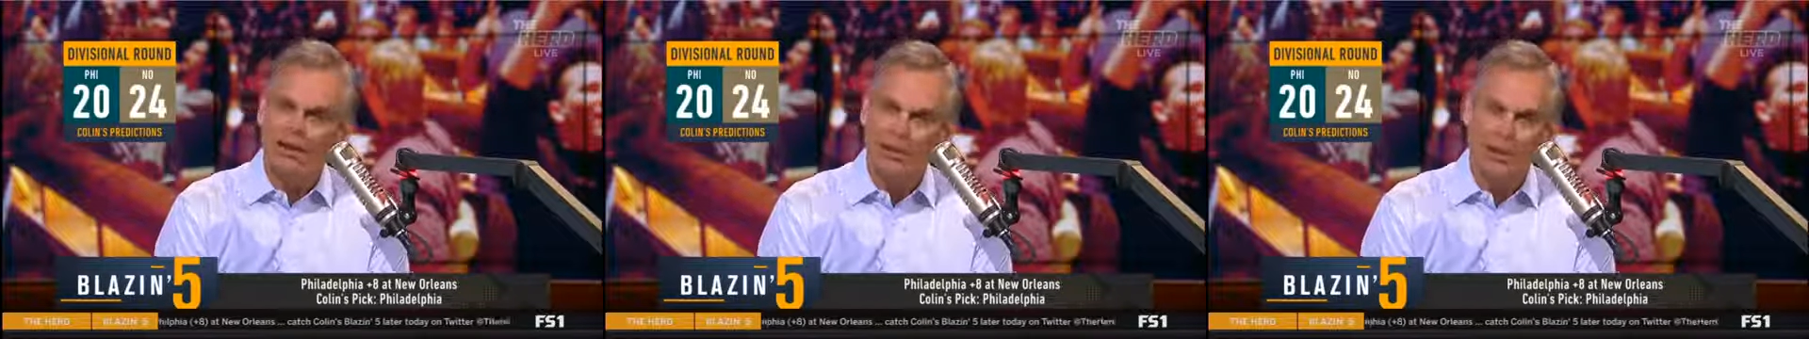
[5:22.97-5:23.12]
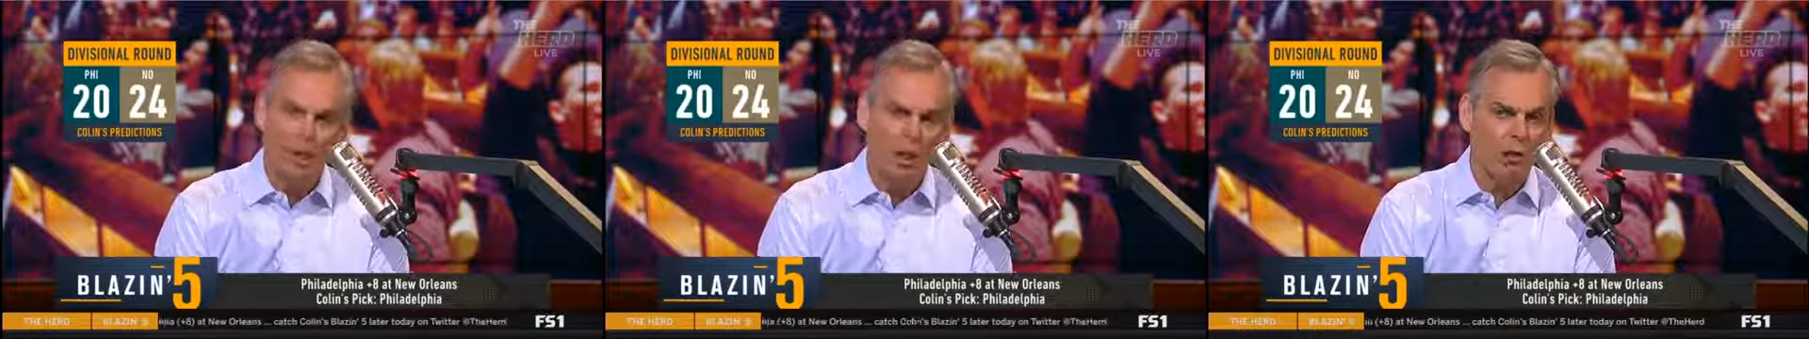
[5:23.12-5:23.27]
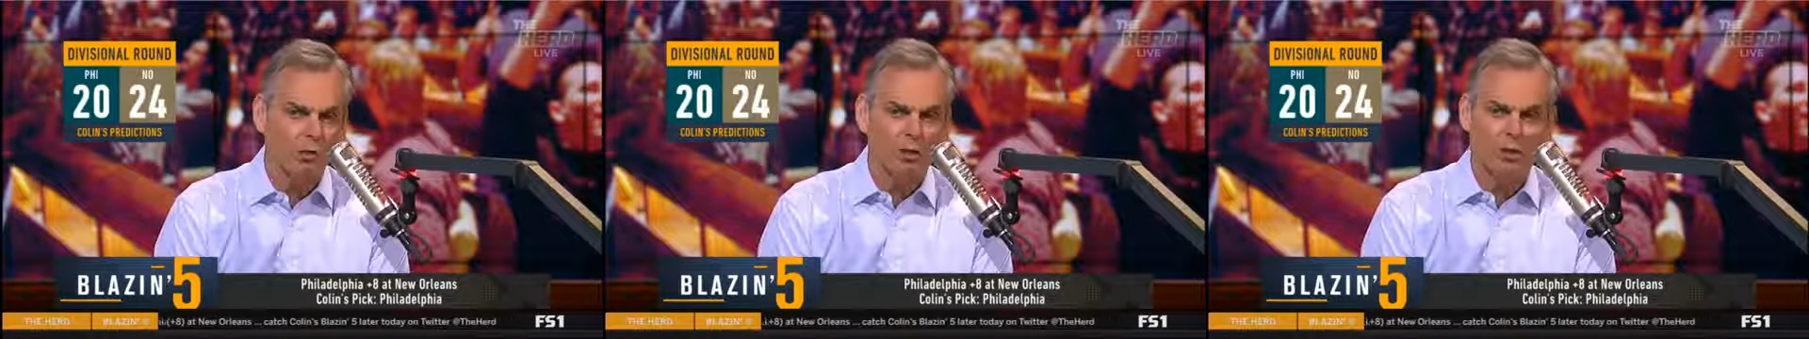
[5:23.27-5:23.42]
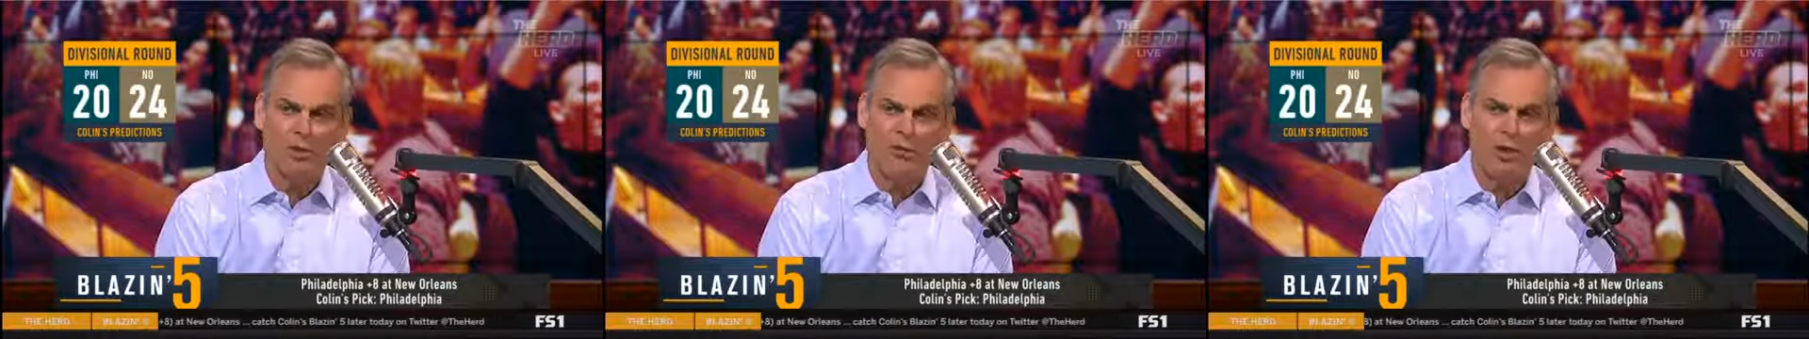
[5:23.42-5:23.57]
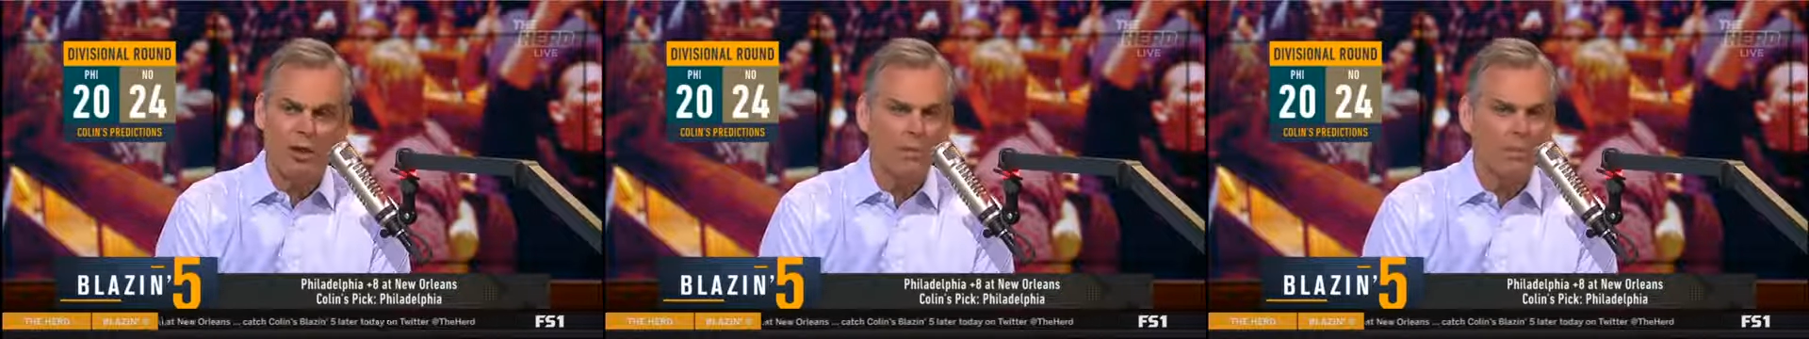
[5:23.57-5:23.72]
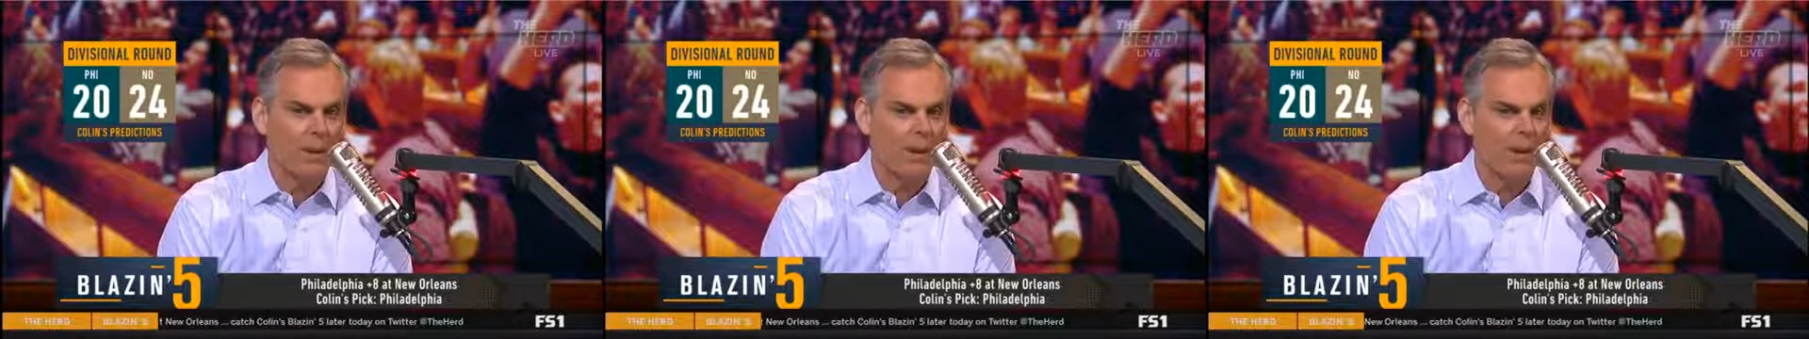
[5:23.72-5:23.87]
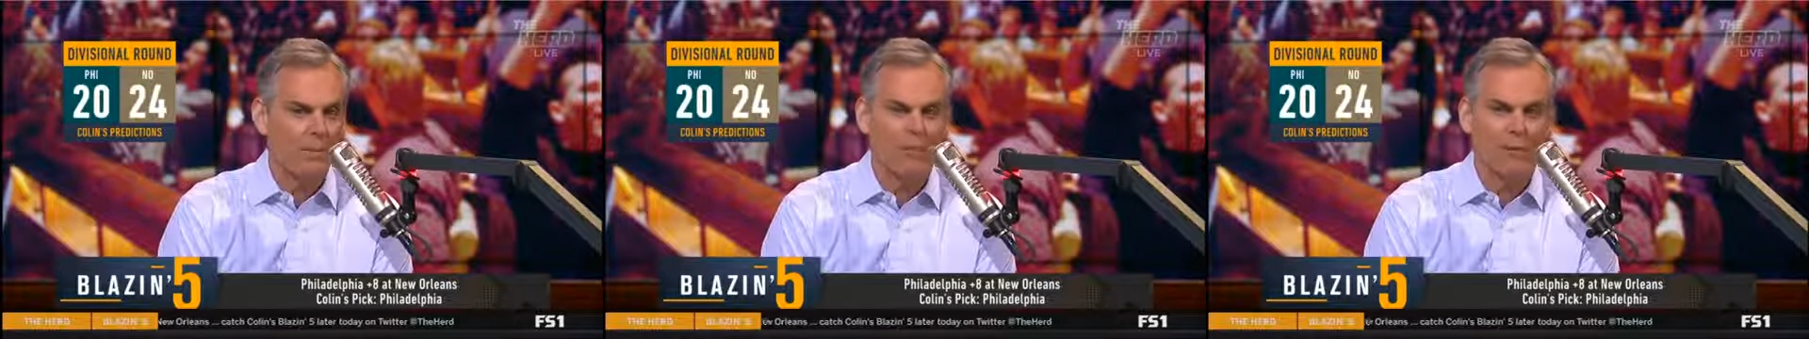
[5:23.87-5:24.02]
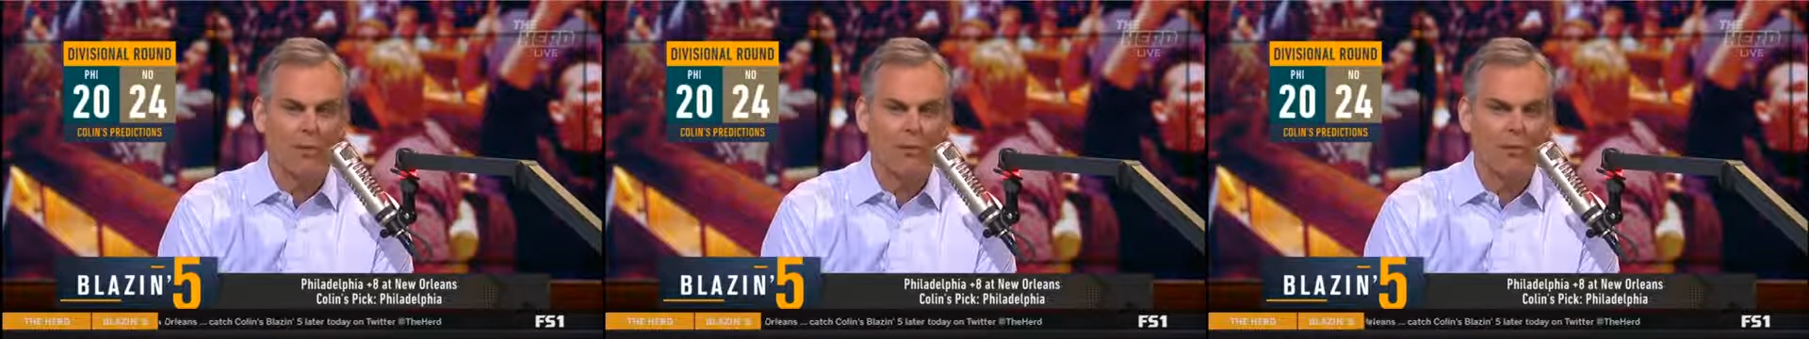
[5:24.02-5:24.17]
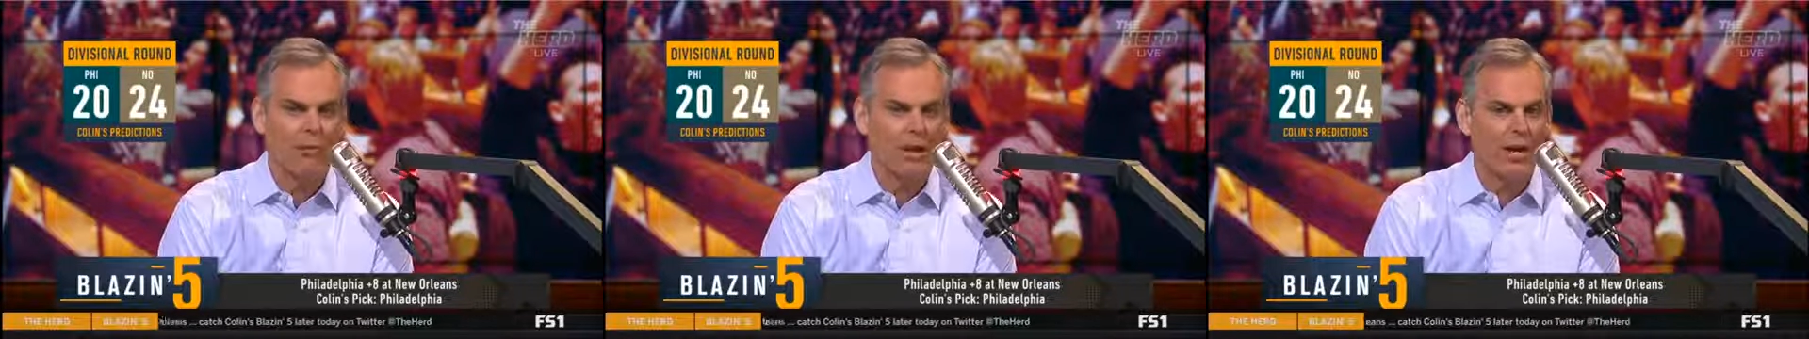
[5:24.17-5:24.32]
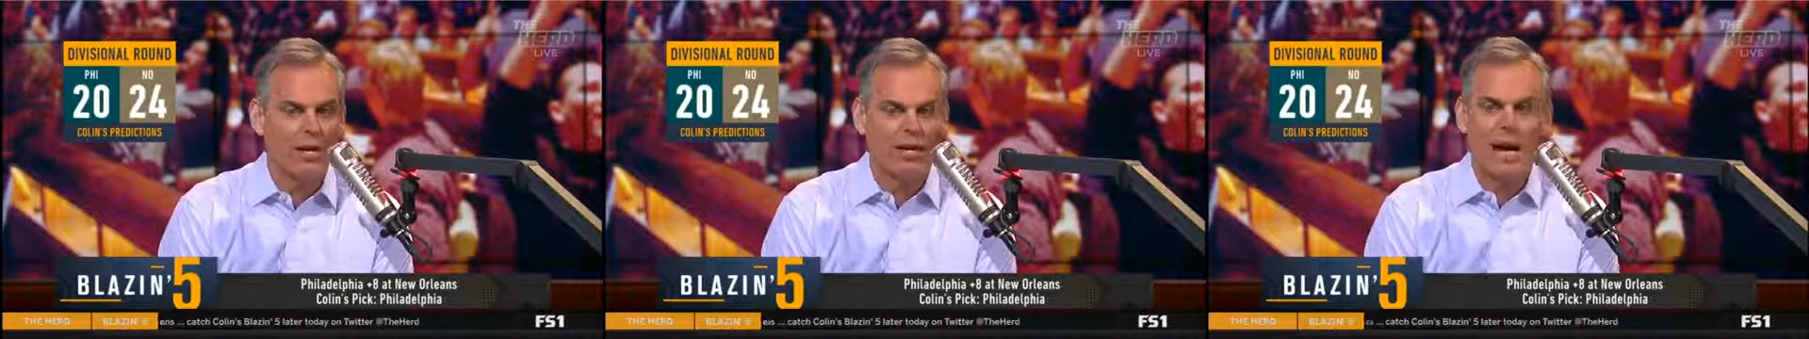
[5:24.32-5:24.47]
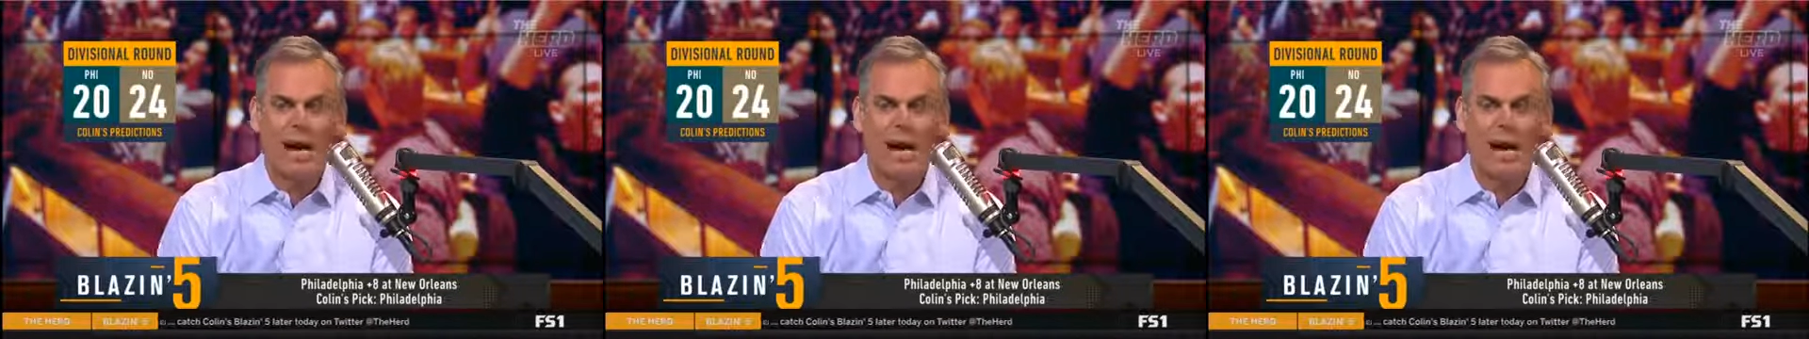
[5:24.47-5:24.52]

closer than people think.